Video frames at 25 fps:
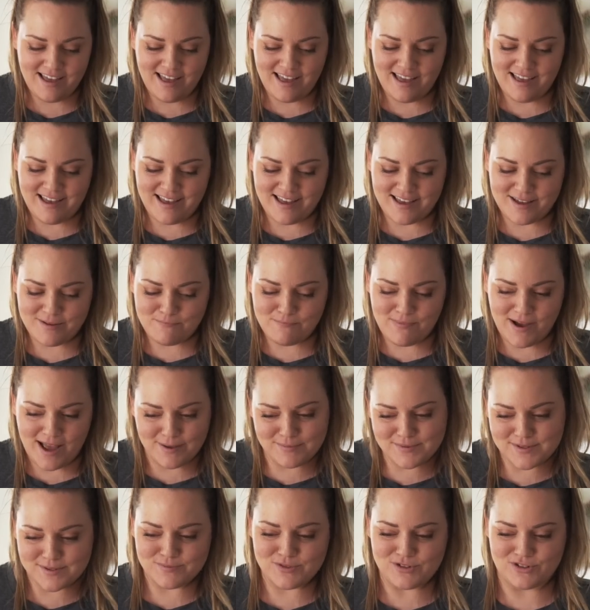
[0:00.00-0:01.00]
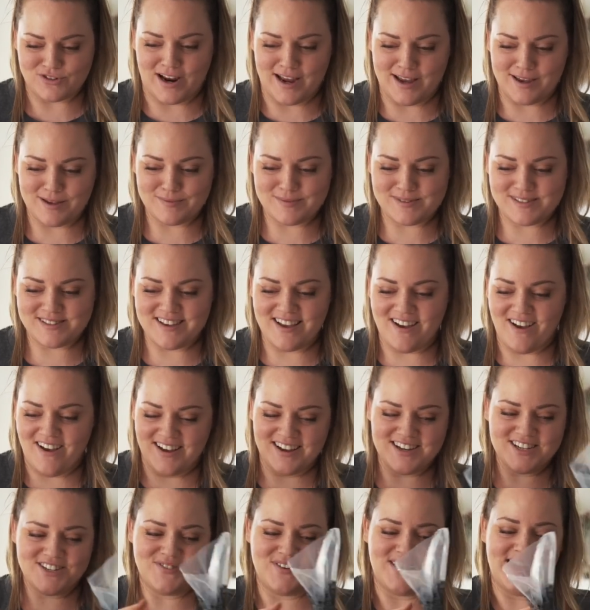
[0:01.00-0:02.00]
and pipe some stripes
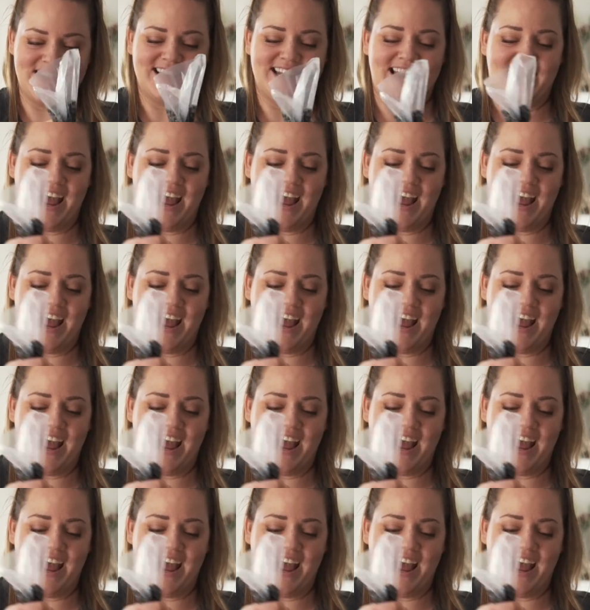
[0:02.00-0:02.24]
onto it.